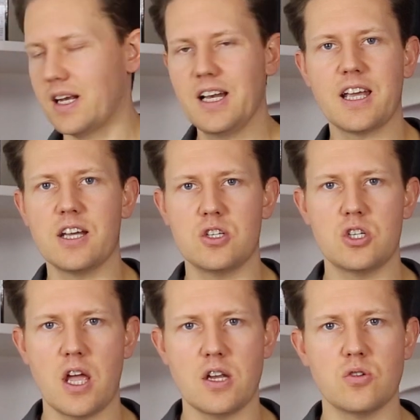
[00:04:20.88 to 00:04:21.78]
click and
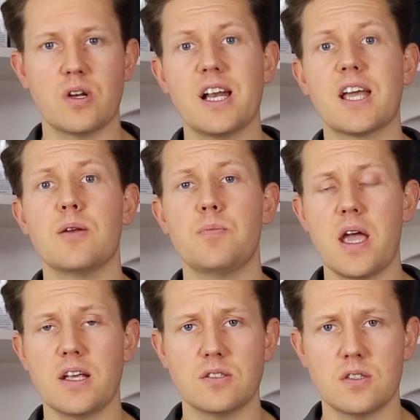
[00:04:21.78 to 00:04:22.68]
change or click and
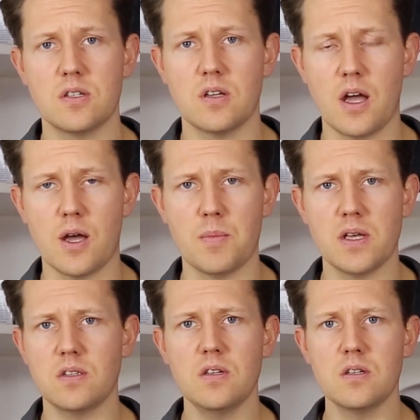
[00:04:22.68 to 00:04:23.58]
paint
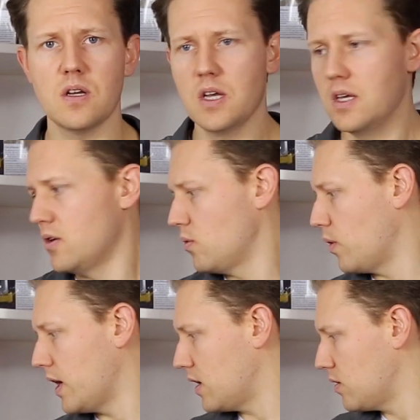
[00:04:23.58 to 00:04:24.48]
method,
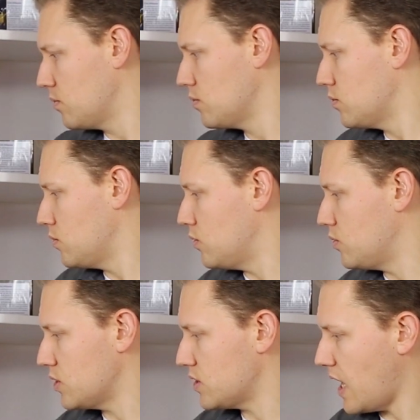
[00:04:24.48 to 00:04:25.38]
where you
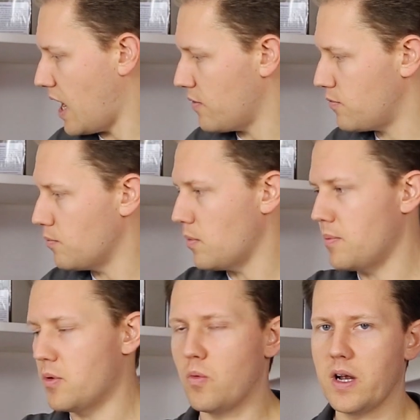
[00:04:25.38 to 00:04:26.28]
just have
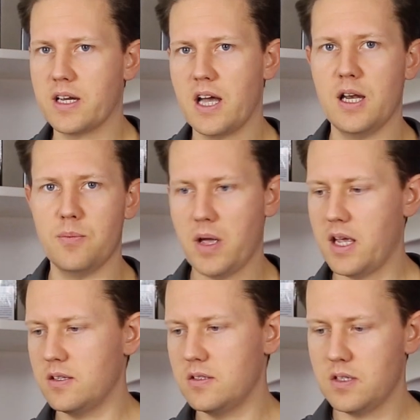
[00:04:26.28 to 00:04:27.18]
maybe one color
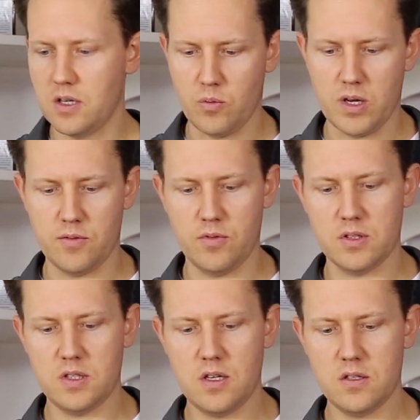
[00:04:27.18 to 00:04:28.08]
paint in one of your
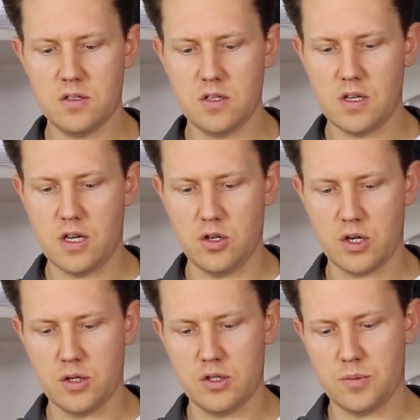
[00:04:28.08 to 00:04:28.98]
tins and you
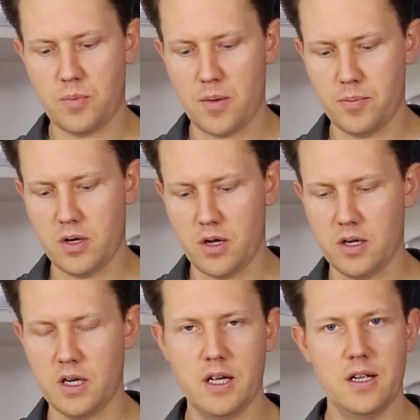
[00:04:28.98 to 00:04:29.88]
can just pop it
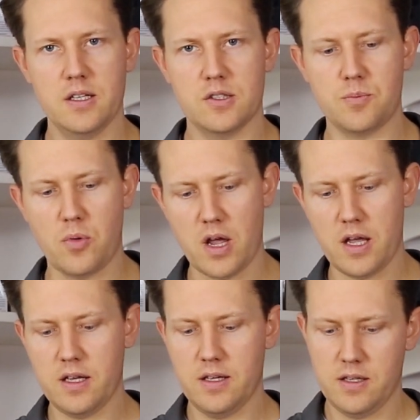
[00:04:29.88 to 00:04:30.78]
on,
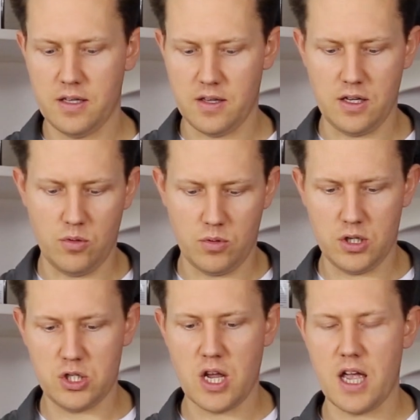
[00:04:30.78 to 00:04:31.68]
spray, and then you want
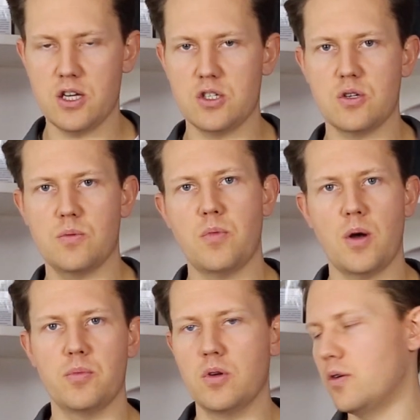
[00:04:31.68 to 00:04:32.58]
to change,
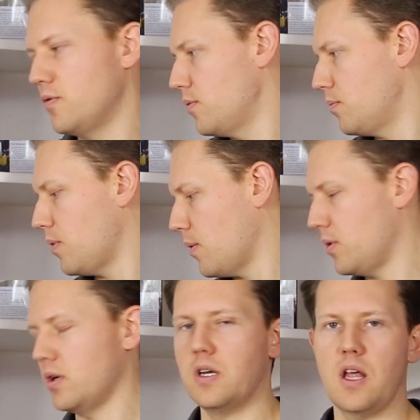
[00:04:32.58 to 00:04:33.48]
pop it off, pop on